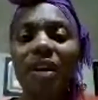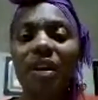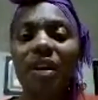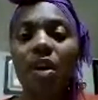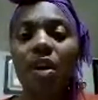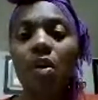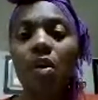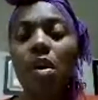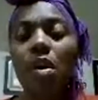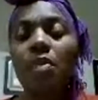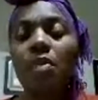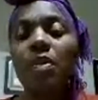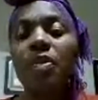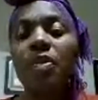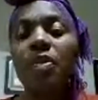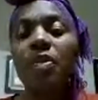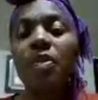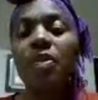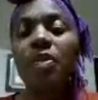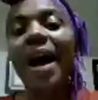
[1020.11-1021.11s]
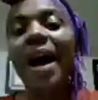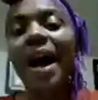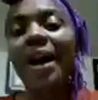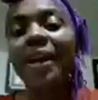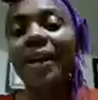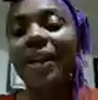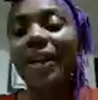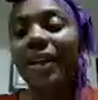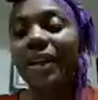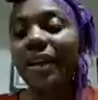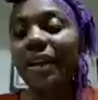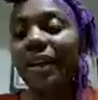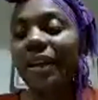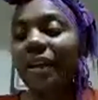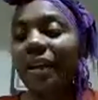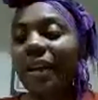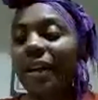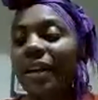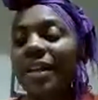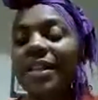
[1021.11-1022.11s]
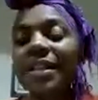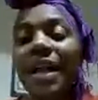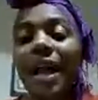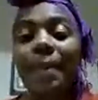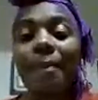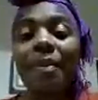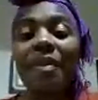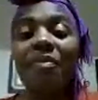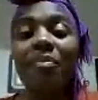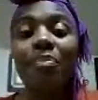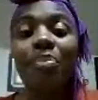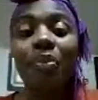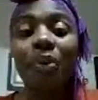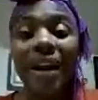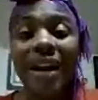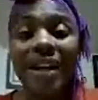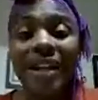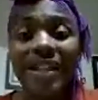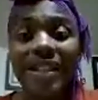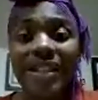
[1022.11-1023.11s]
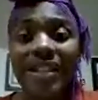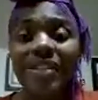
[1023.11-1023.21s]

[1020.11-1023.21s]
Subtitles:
on with your body, any type of breaks,